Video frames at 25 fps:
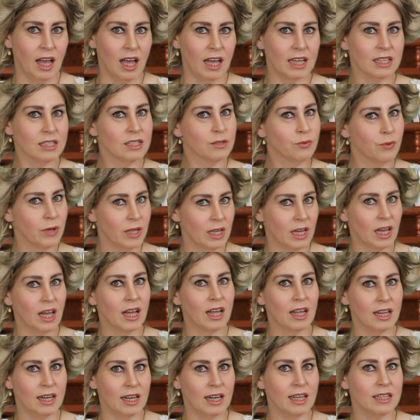as we
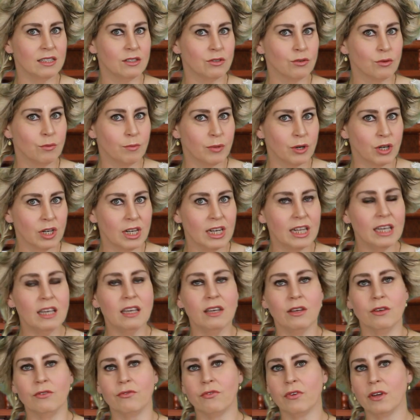are led to
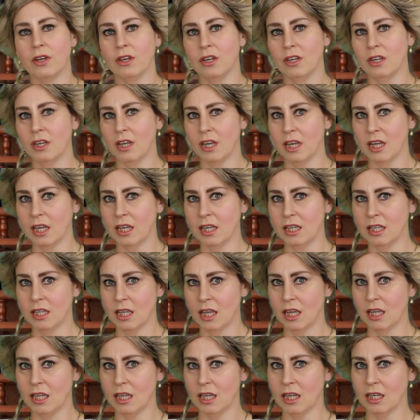believe. He
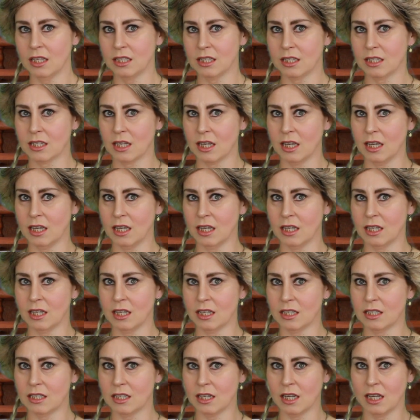is
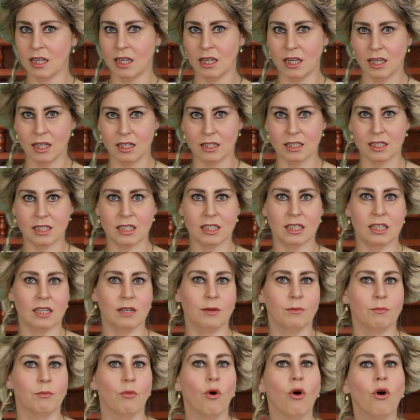
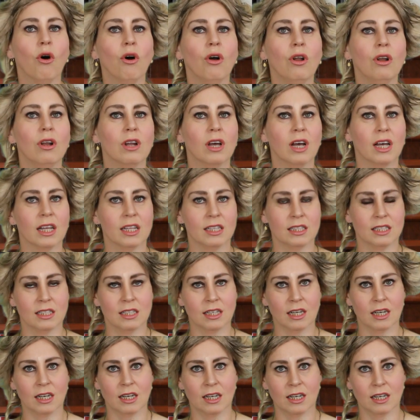small
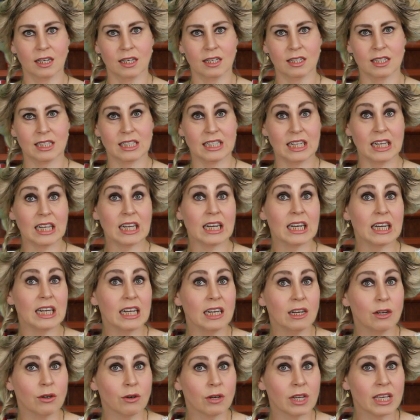and
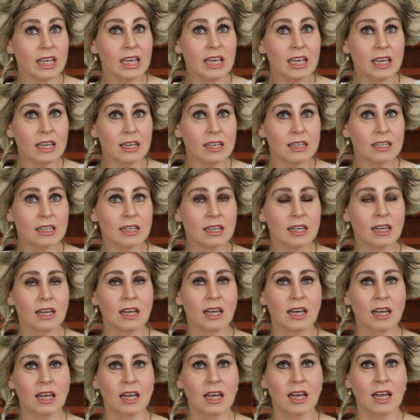sickly looking.
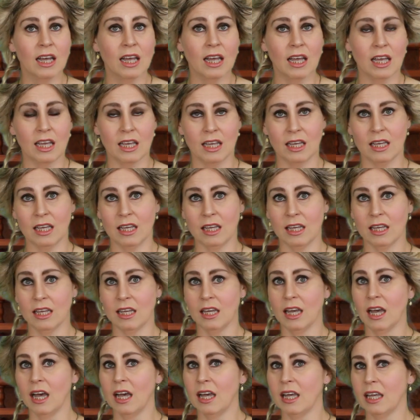
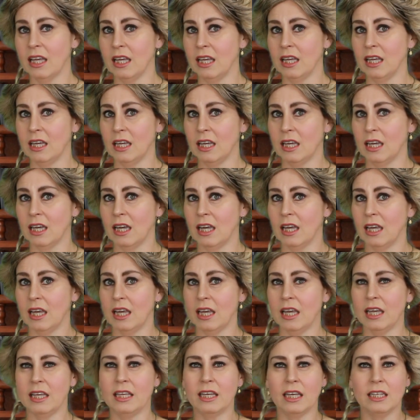He
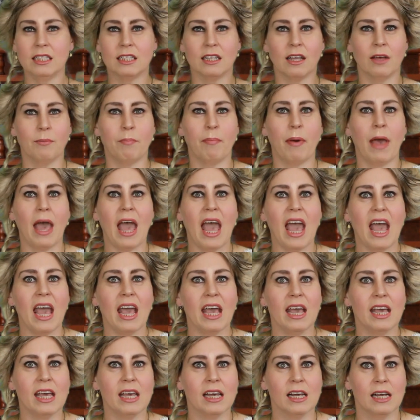is
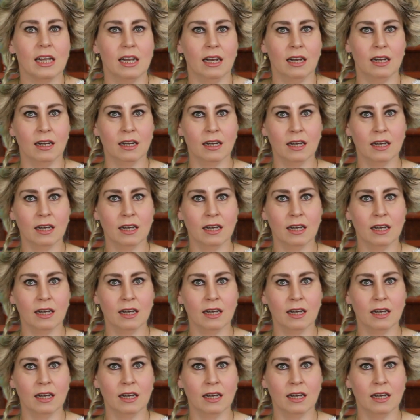pale.